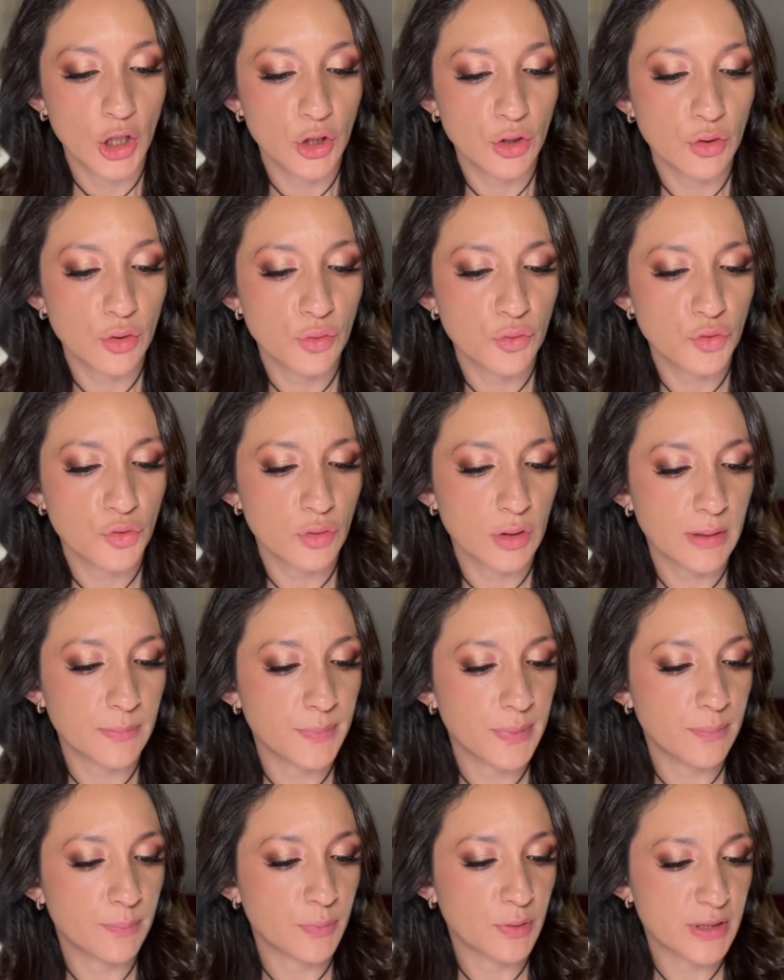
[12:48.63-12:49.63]
Usually
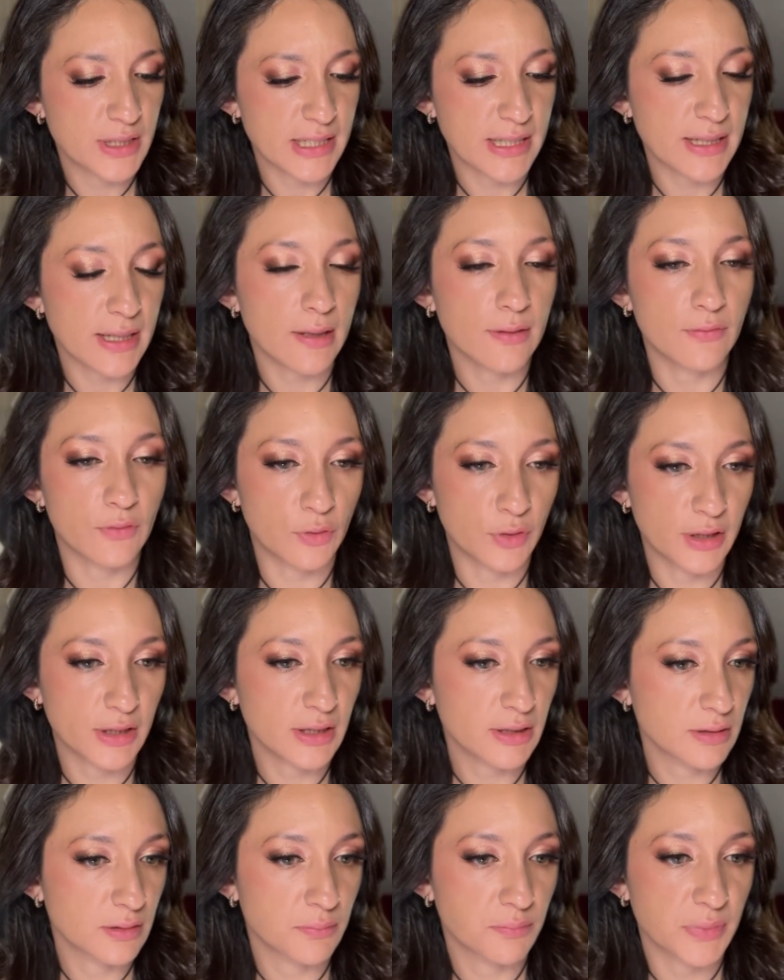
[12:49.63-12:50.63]
people say avoid
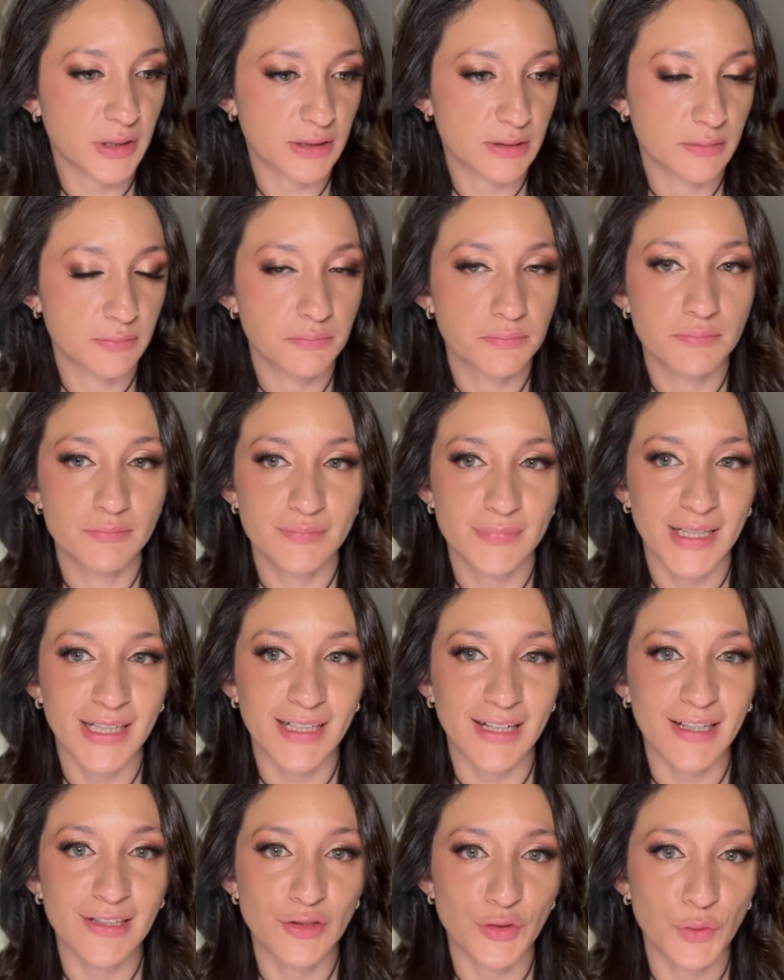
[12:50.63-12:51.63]
it, but
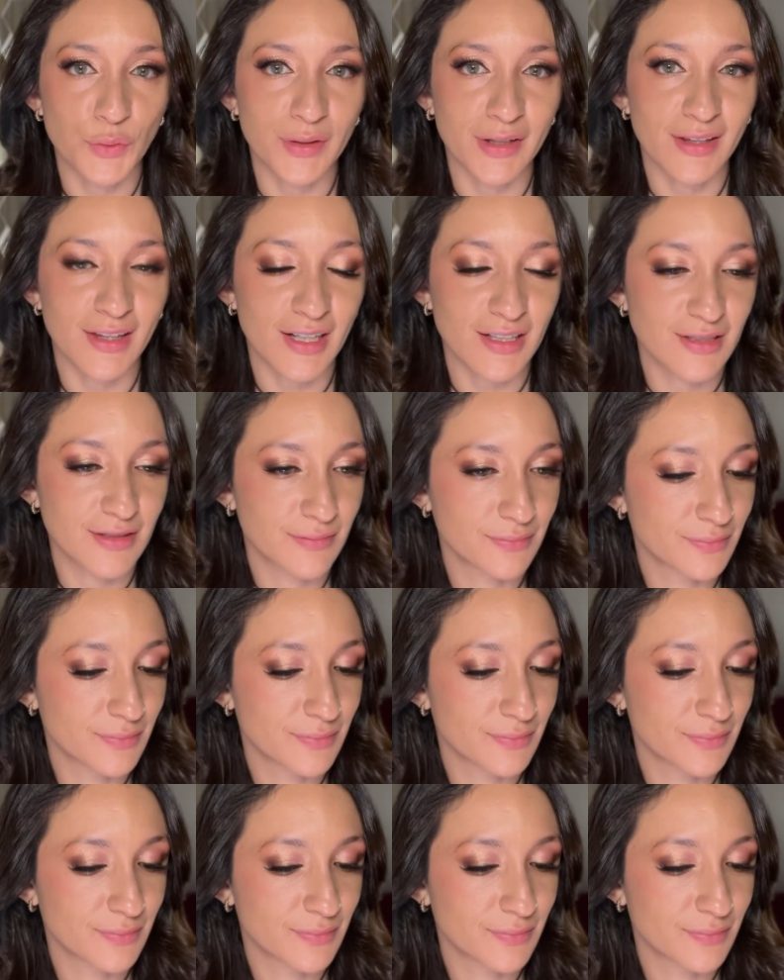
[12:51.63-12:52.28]
I like doing that.